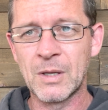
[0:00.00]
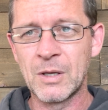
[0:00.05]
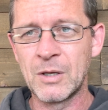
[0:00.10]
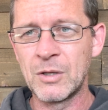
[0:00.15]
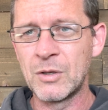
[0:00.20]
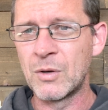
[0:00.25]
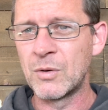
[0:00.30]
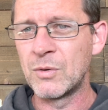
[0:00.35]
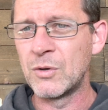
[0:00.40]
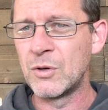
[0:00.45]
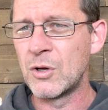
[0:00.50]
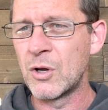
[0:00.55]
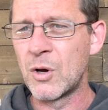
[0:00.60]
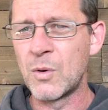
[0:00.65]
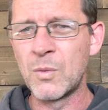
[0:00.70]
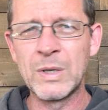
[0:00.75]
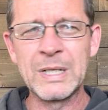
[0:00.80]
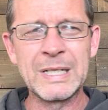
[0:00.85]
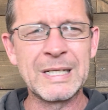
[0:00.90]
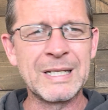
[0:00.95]
No
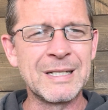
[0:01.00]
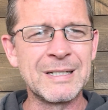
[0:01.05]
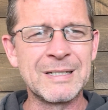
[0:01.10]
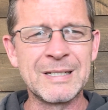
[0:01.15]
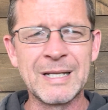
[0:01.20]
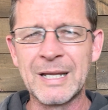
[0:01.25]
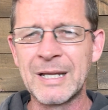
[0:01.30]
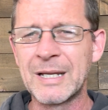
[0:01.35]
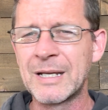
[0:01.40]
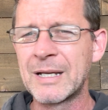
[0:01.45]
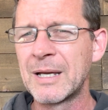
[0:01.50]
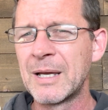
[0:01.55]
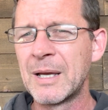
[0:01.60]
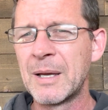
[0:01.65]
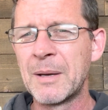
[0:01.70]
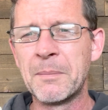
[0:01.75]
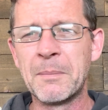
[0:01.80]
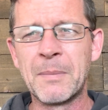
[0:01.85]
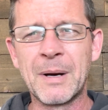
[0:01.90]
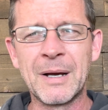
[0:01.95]
one can take
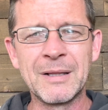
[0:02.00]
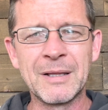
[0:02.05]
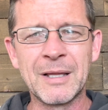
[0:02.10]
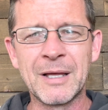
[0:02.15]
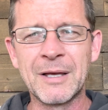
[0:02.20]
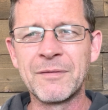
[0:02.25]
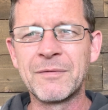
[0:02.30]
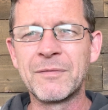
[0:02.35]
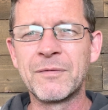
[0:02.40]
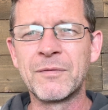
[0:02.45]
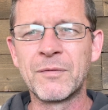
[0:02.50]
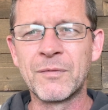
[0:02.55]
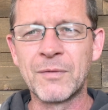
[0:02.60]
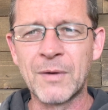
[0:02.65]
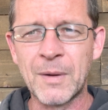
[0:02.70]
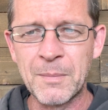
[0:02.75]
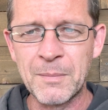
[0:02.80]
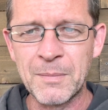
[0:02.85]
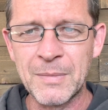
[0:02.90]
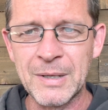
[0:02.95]
my life
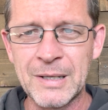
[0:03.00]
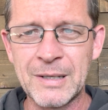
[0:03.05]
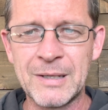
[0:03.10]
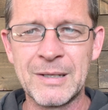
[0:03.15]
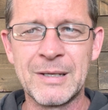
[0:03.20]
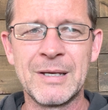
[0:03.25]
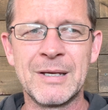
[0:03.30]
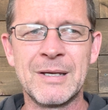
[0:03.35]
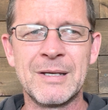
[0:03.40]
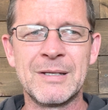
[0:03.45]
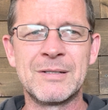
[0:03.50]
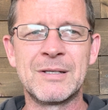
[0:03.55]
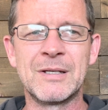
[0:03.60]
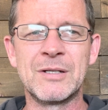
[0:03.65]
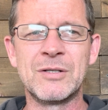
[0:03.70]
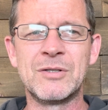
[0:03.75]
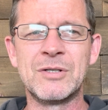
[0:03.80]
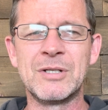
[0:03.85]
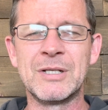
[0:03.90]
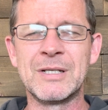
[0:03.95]
from me,
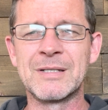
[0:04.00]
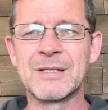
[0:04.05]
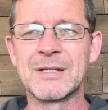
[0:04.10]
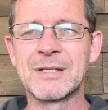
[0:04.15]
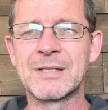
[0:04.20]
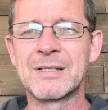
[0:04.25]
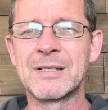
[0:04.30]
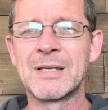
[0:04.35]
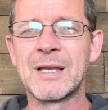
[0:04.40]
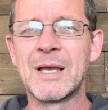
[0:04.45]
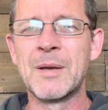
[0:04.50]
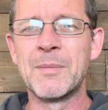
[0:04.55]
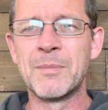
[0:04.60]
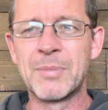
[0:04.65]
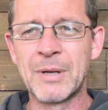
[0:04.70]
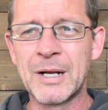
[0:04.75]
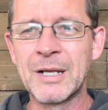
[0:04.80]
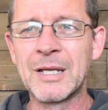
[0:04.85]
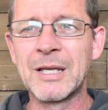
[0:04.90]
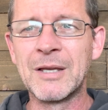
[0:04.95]
said Jesus,
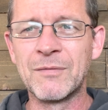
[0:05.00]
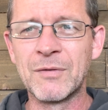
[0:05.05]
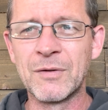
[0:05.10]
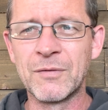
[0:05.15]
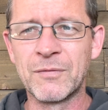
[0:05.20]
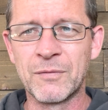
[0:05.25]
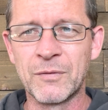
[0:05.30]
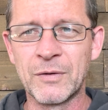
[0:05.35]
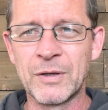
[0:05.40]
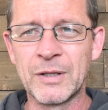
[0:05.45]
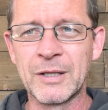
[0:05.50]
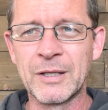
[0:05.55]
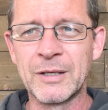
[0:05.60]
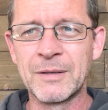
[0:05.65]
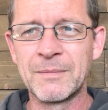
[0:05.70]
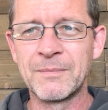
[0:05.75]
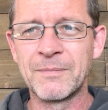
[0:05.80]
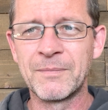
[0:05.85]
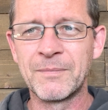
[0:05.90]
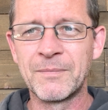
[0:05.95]
but I give it
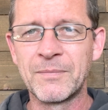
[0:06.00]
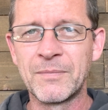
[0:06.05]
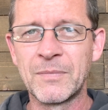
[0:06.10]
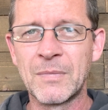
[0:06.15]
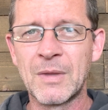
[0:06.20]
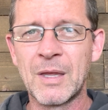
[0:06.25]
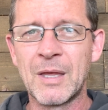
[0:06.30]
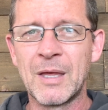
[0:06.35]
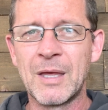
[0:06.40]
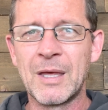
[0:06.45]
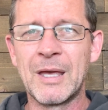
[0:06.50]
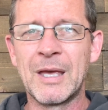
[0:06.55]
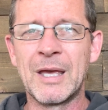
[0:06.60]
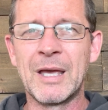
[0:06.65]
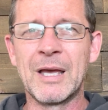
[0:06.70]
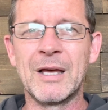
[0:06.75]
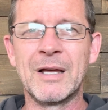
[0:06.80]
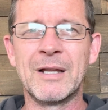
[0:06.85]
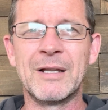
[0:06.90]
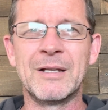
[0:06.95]
freely.
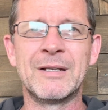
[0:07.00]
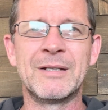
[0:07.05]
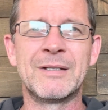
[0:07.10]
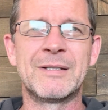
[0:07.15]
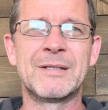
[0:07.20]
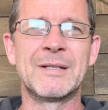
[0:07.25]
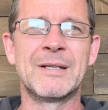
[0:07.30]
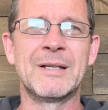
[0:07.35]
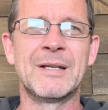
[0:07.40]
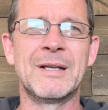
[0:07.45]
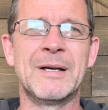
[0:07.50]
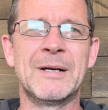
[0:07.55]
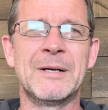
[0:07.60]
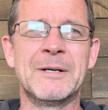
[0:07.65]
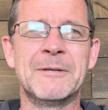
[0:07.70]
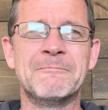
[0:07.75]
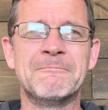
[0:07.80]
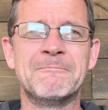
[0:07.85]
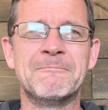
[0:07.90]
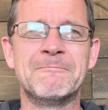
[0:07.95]
And
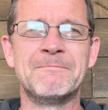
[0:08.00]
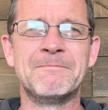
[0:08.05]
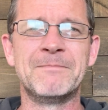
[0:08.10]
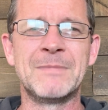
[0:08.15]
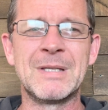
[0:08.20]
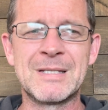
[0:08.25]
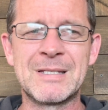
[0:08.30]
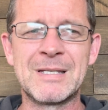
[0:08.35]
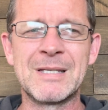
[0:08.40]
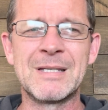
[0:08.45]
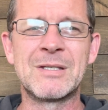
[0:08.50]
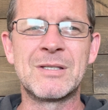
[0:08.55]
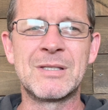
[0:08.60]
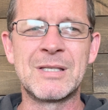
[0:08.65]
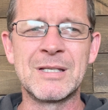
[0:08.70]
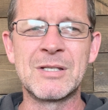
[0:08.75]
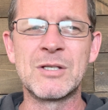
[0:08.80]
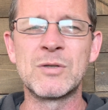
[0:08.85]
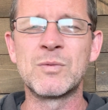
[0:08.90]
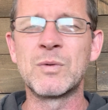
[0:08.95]
this
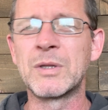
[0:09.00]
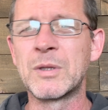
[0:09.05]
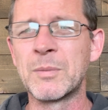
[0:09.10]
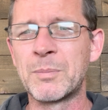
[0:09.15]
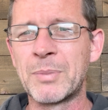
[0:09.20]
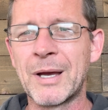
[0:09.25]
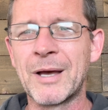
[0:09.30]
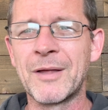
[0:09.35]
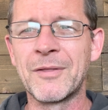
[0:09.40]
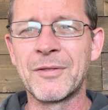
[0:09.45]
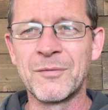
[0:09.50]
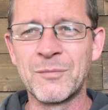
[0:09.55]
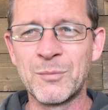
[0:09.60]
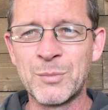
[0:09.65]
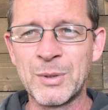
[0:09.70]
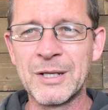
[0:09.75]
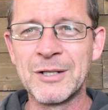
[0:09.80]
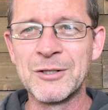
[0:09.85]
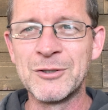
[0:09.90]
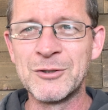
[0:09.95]
is what the path of
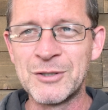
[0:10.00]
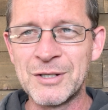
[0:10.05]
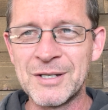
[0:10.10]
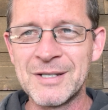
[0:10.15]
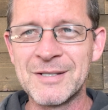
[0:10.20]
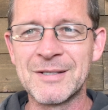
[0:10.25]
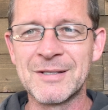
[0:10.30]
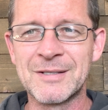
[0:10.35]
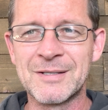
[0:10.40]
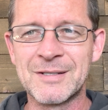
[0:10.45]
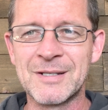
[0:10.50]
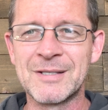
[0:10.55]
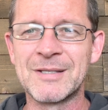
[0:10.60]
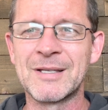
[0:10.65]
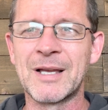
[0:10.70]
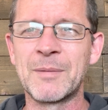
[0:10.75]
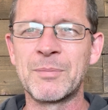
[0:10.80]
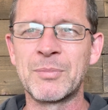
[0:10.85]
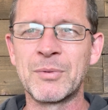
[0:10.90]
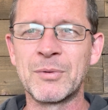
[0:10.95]
being Jesus'
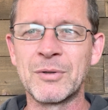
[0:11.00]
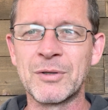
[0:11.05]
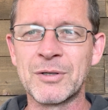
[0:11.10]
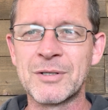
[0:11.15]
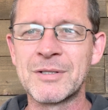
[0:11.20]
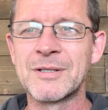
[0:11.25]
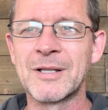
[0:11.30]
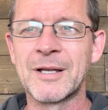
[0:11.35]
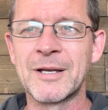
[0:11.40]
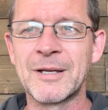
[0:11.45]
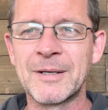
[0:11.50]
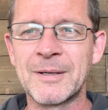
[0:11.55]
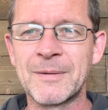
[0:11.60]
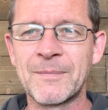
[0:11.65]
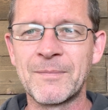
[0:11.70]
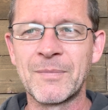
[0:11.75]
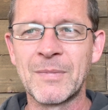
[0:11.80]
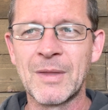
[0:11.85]
disciple looks like.